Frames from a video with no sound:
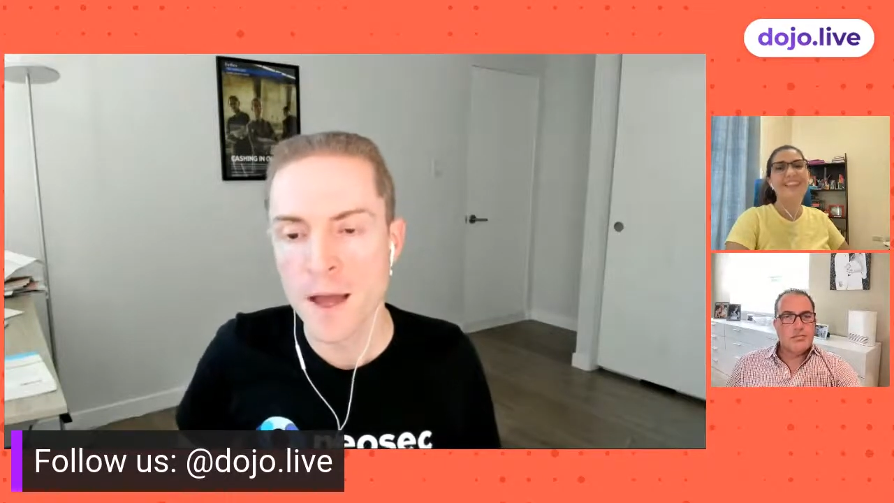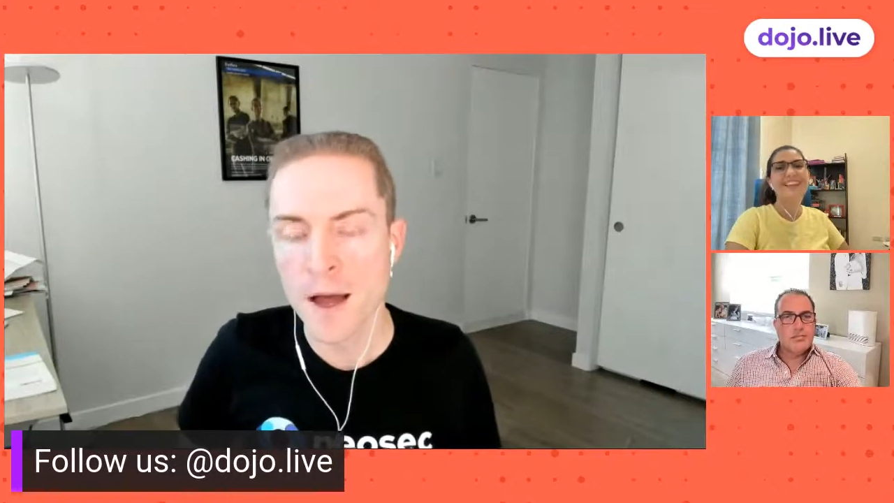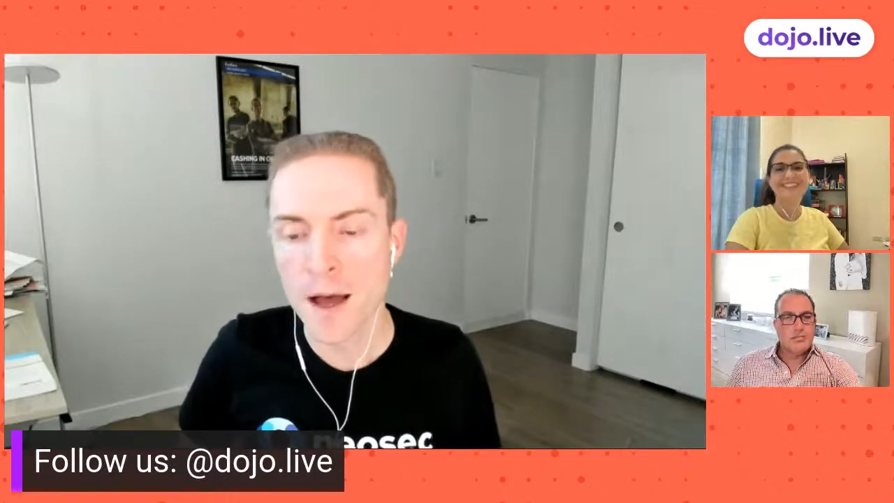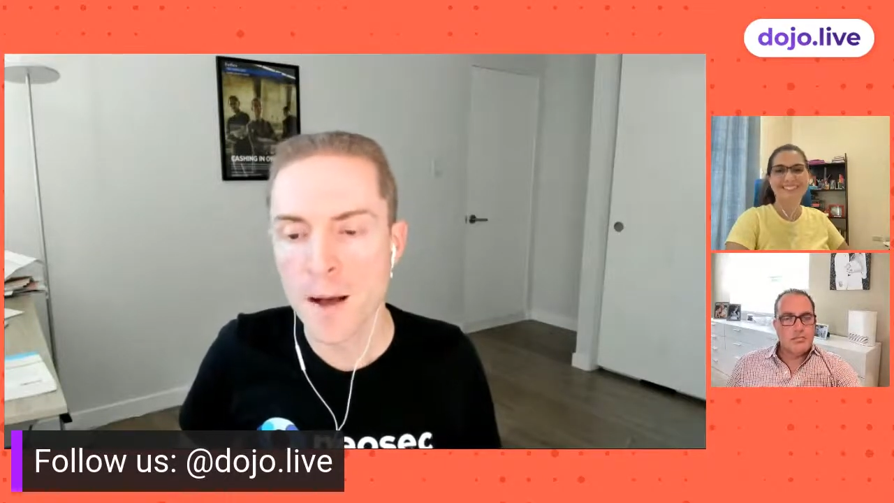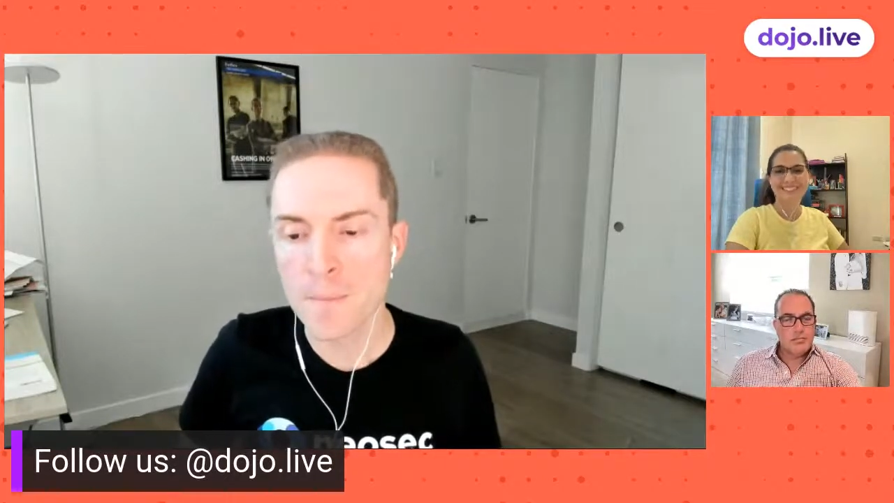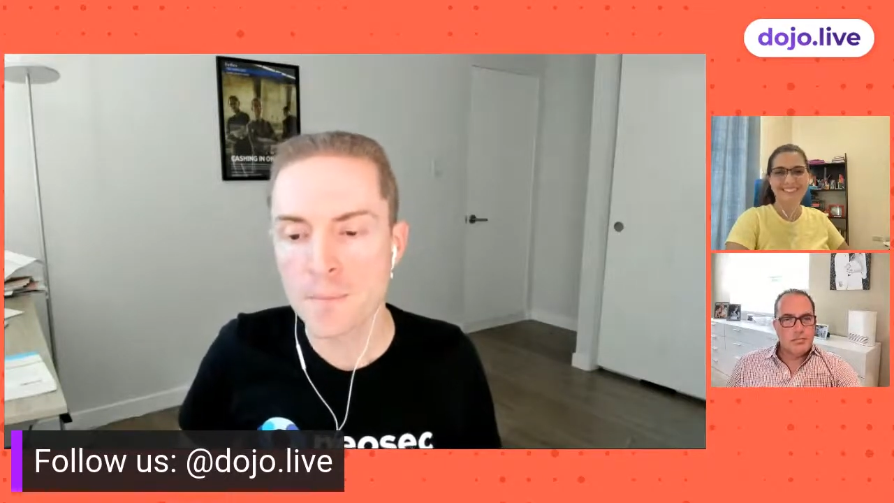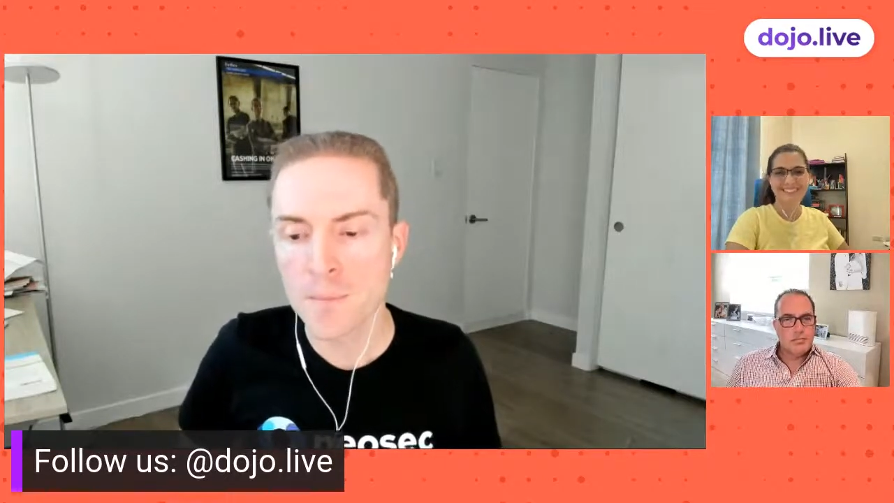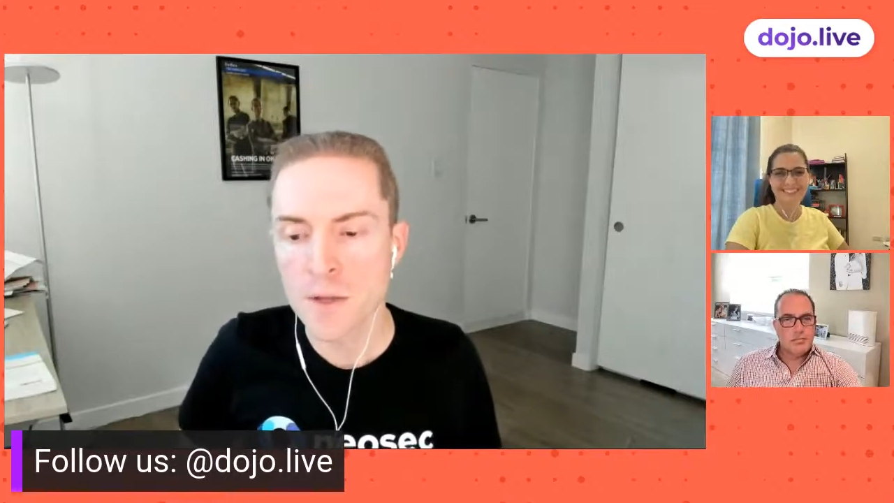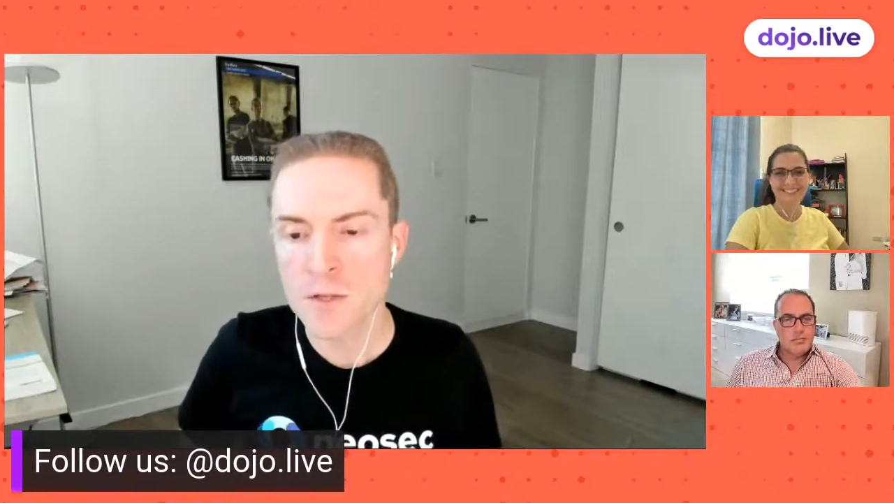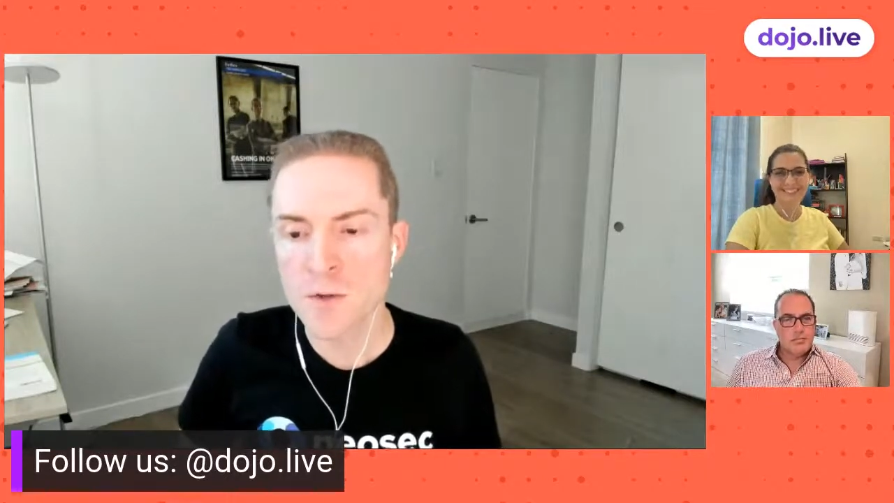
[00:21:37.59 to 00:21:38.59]

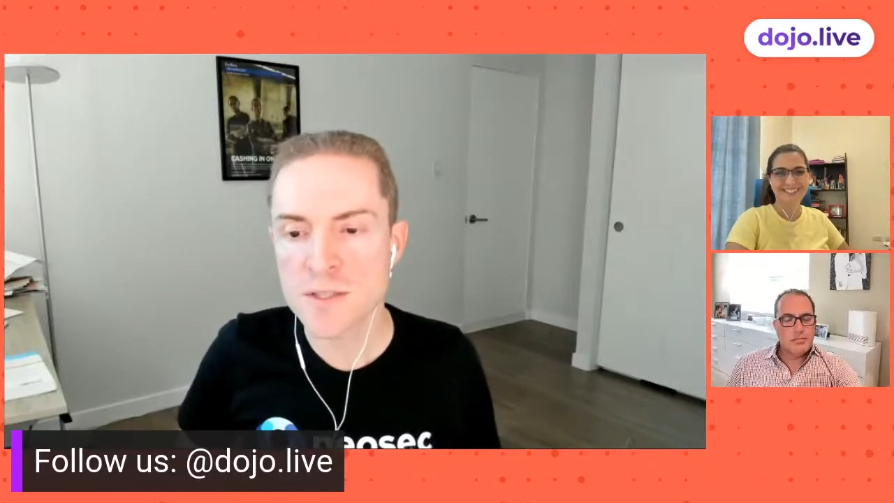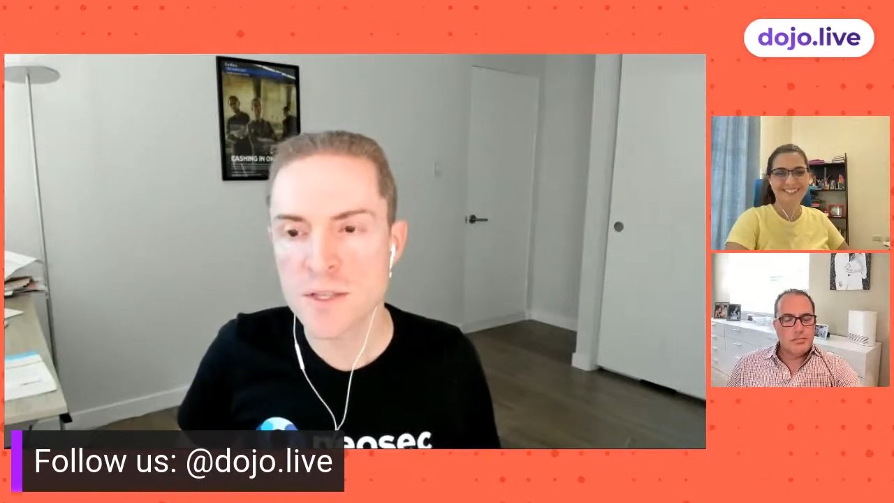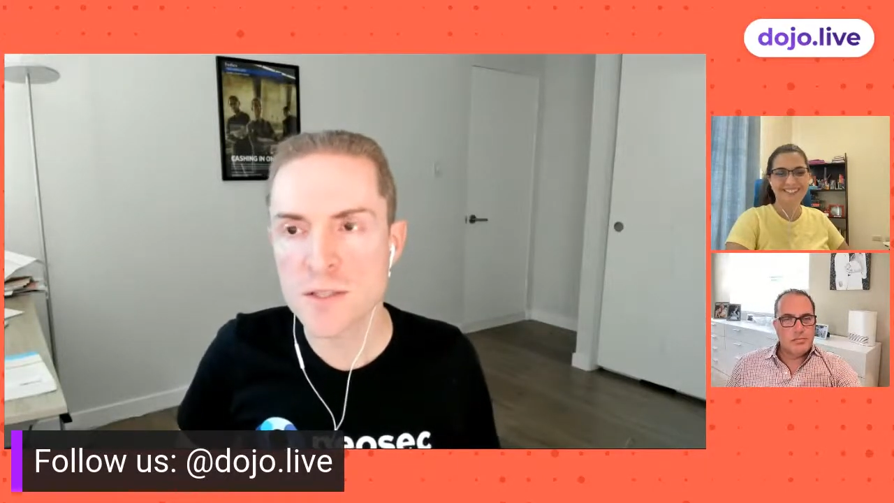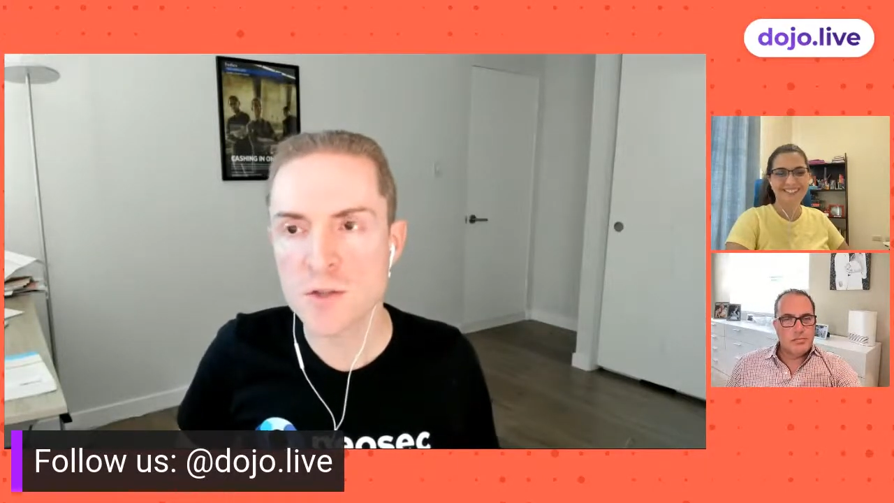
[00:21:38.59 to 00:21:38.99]
So it's